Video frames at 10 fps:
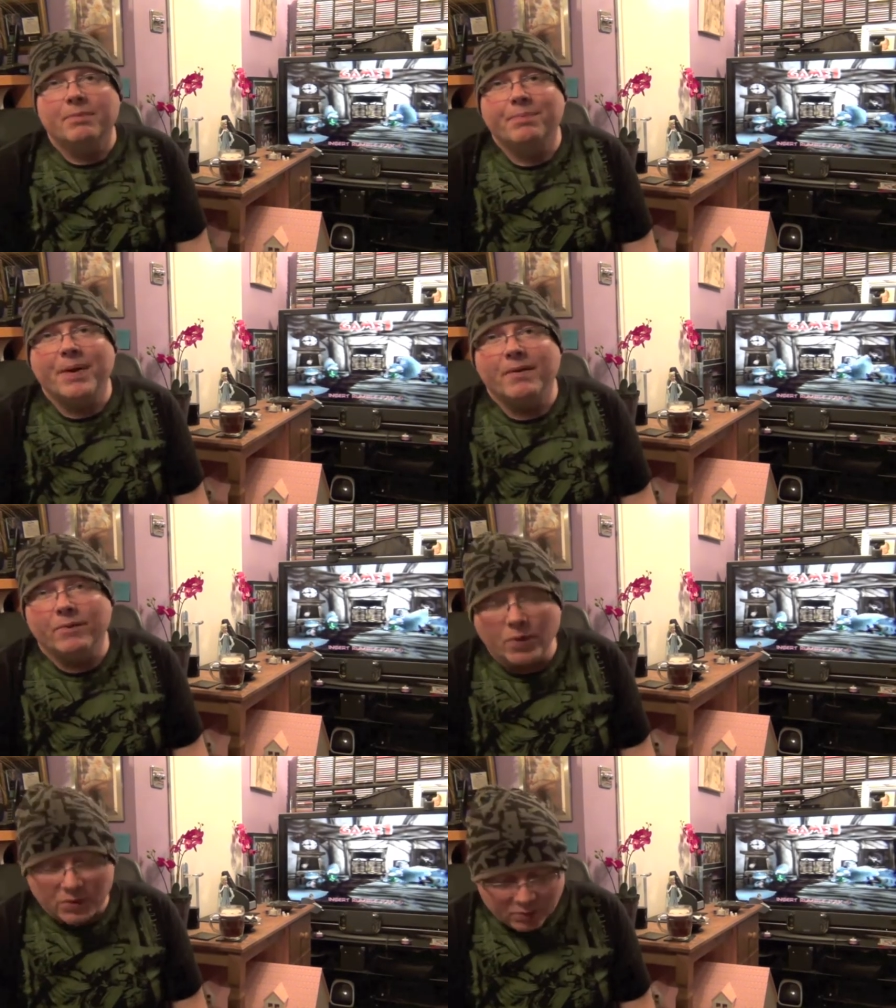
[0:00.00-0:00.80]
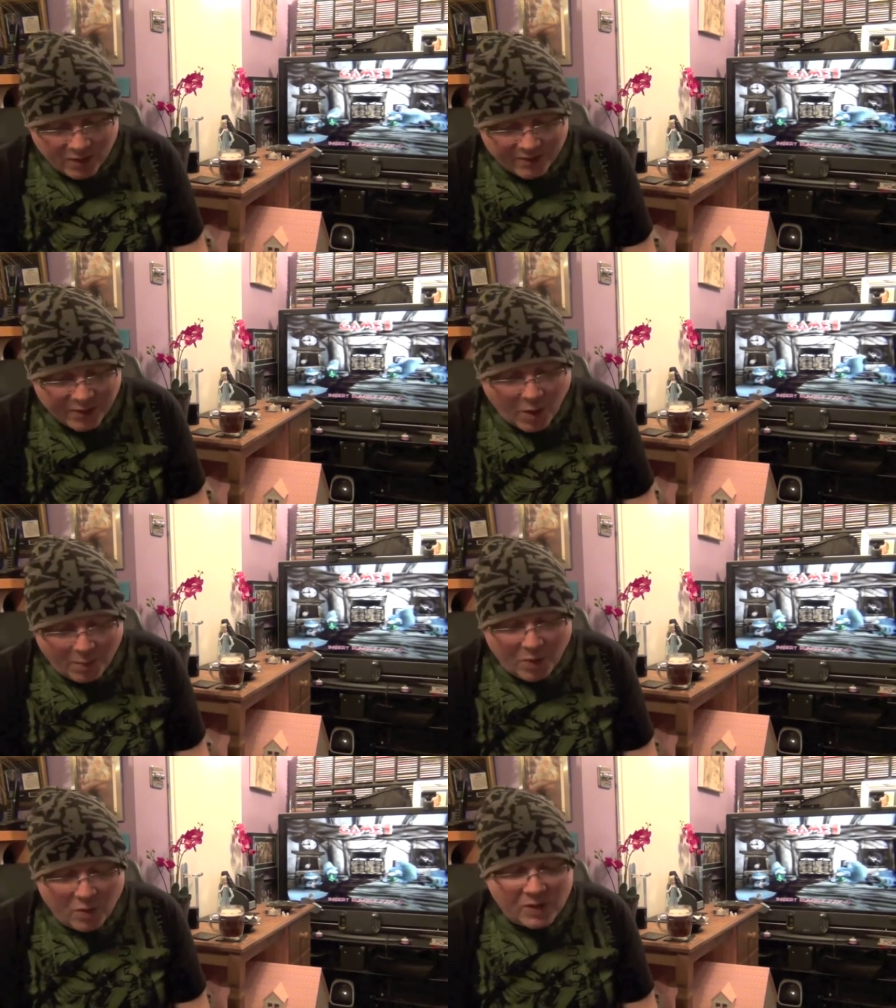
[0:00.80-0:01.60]
But what's worth a
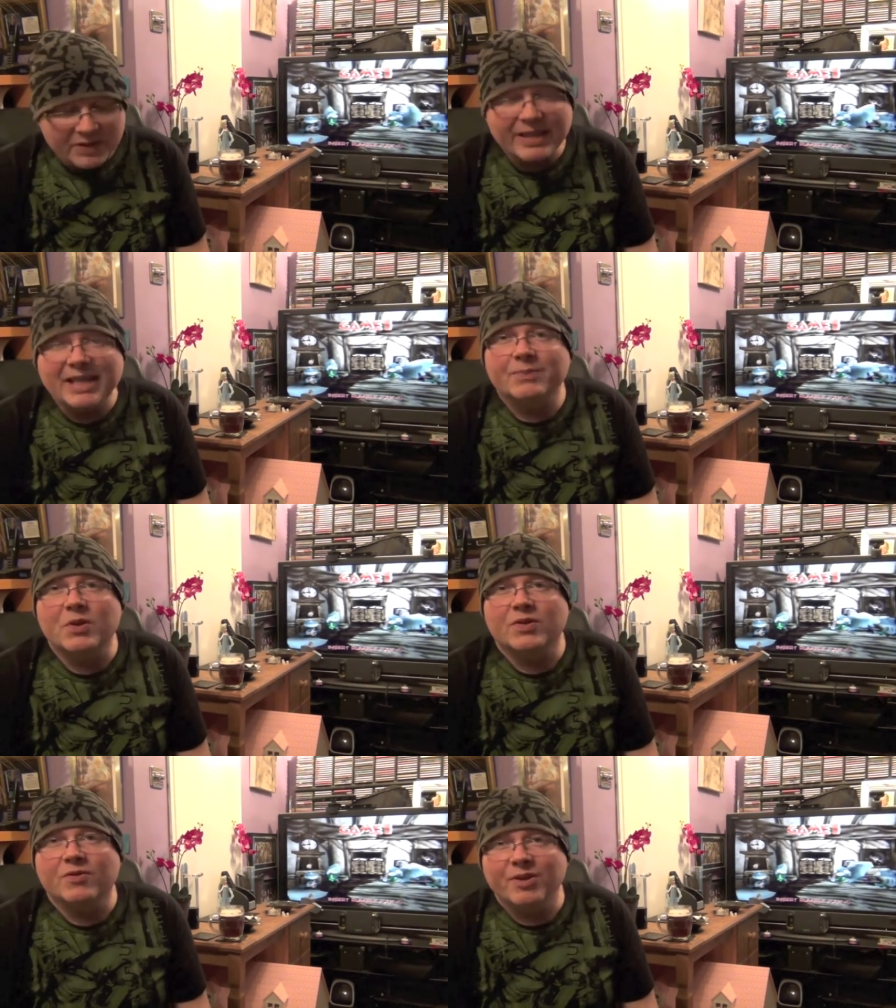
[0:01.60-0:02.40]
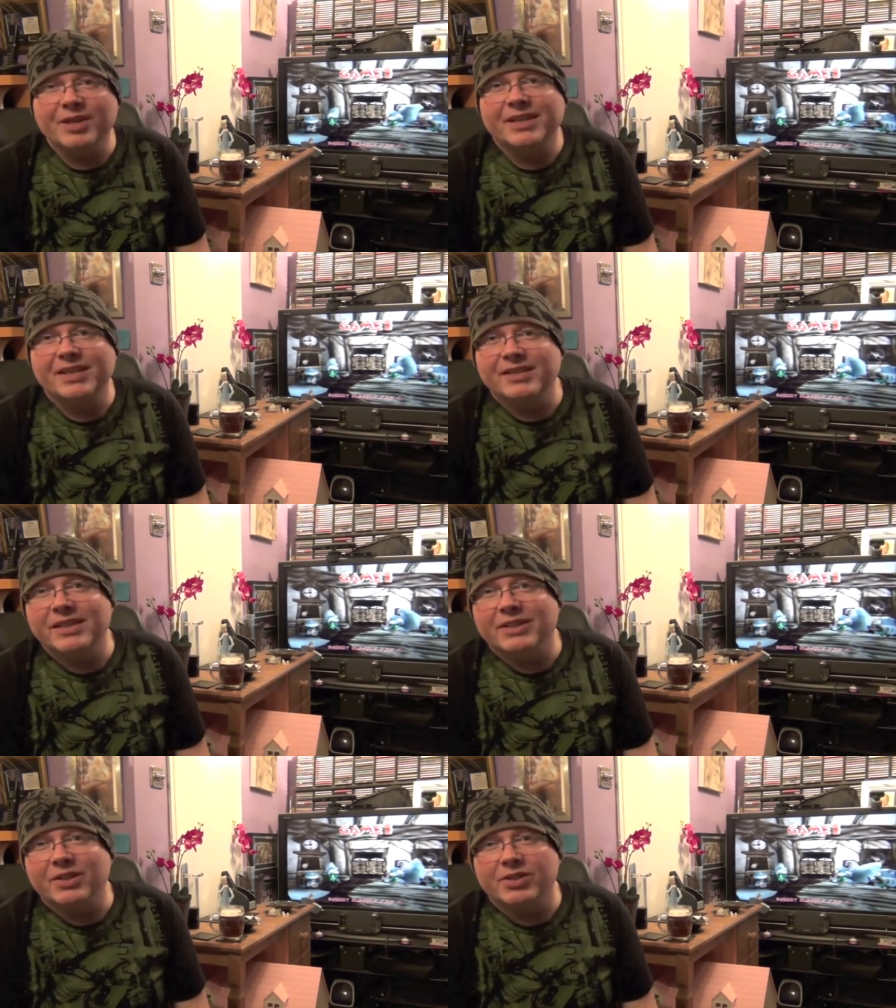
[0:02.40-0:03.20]
lot more is the Xbox
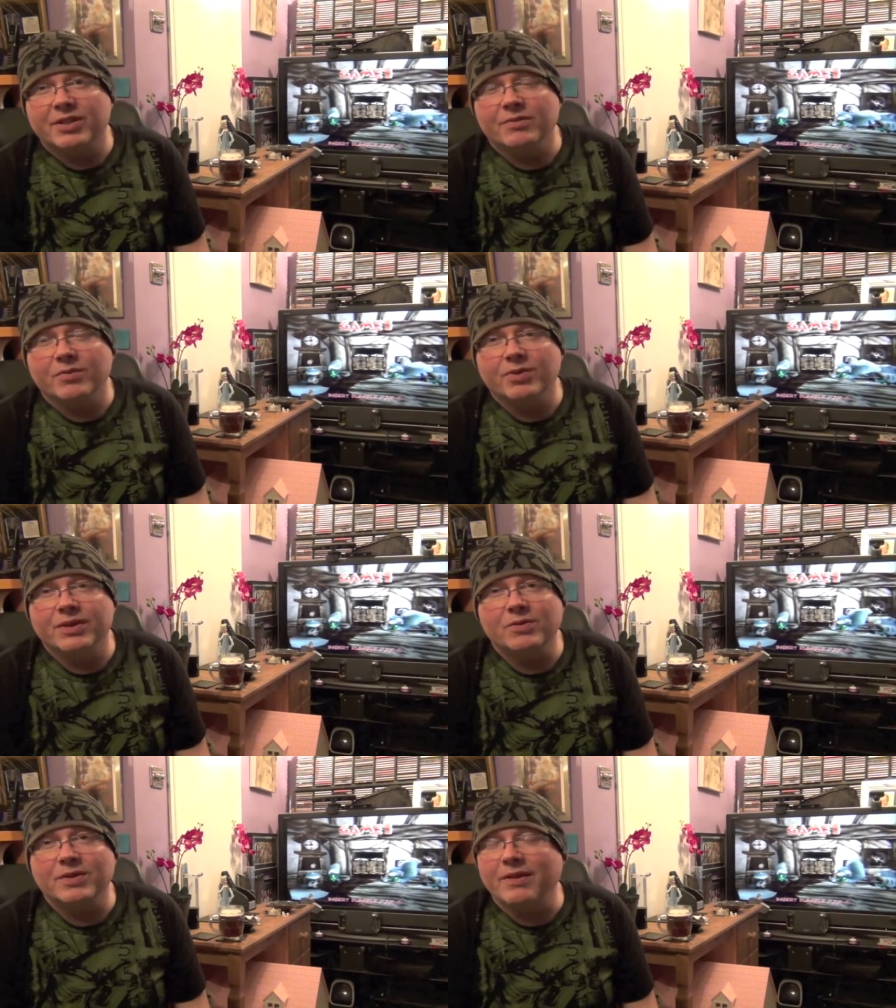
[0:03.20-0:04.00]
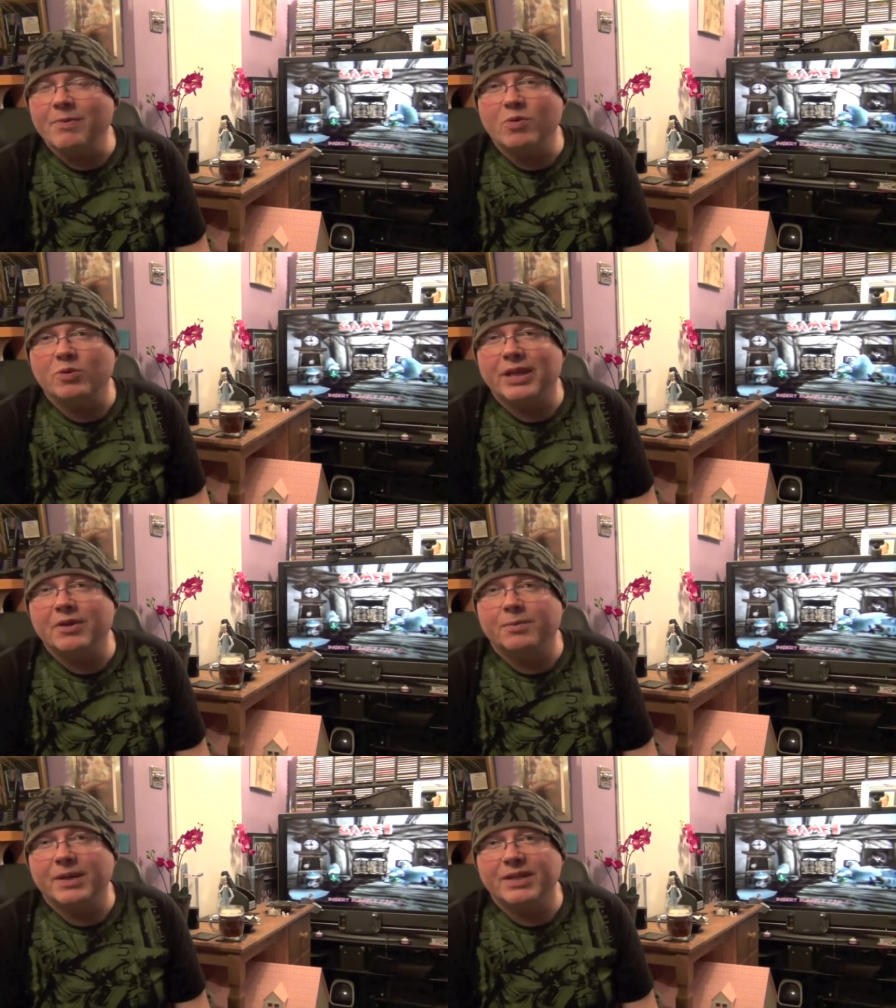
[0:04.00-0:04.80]
360 edition, because it was never brought
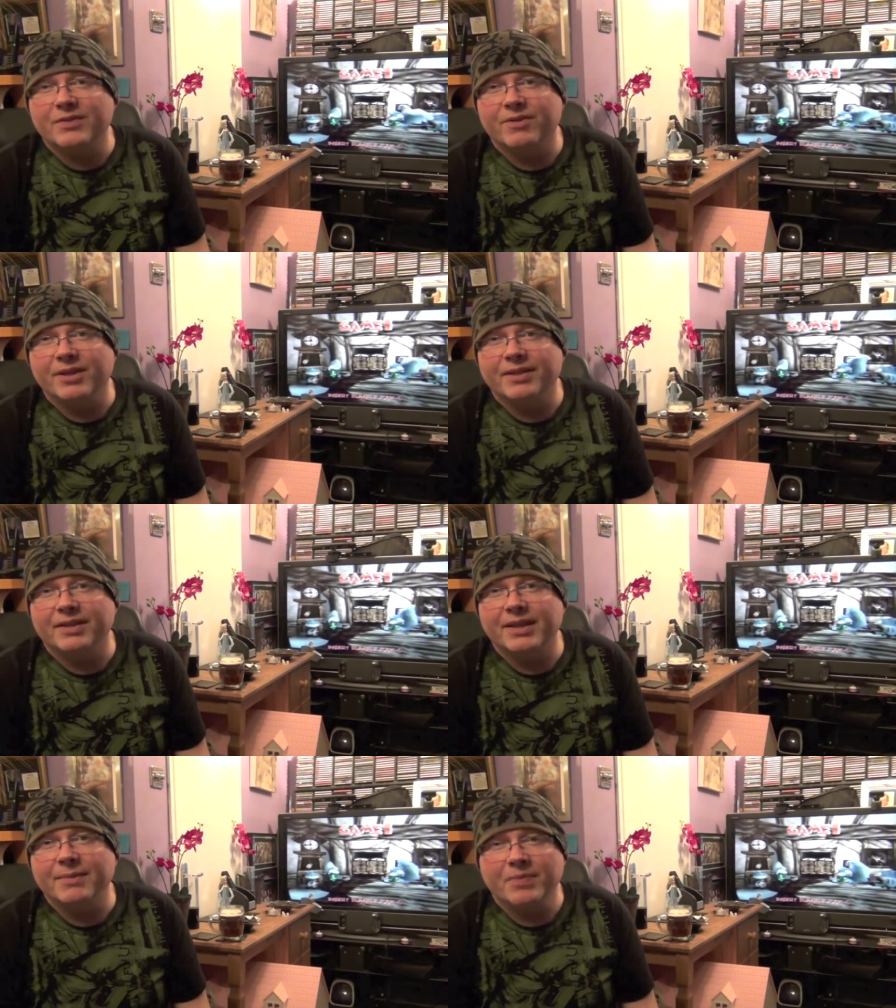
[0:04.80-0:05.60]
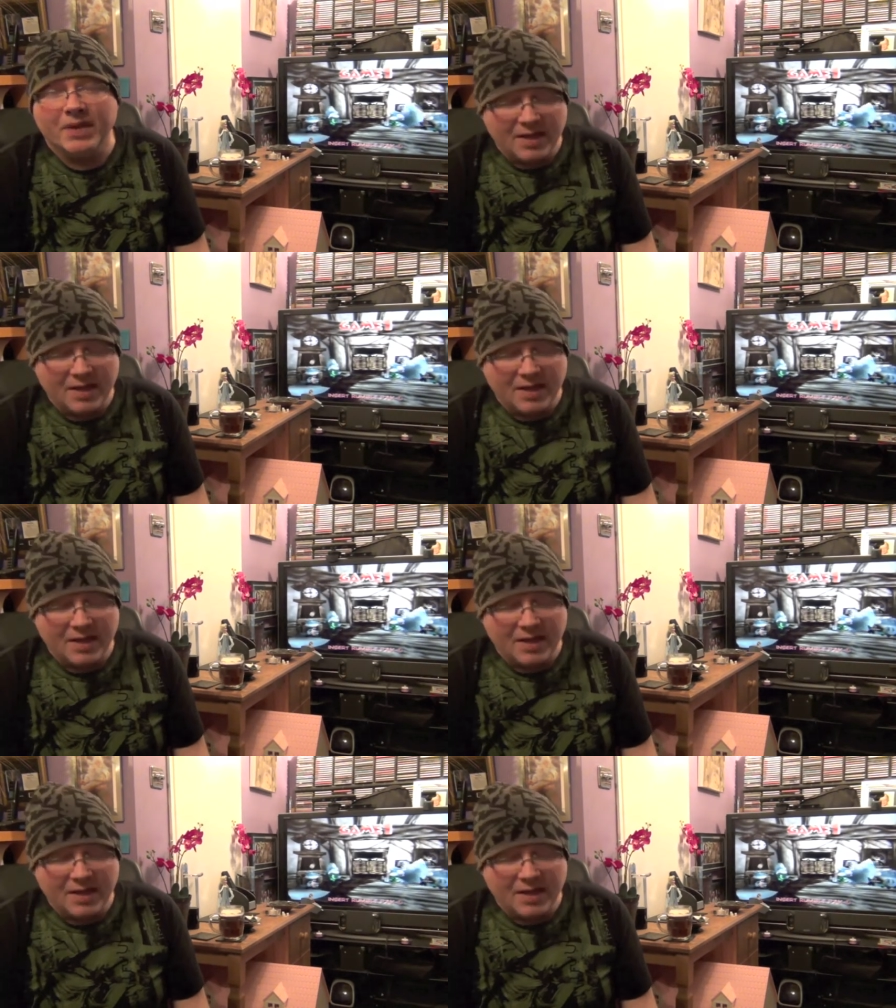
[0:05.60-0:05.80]
out on the PS3, this game.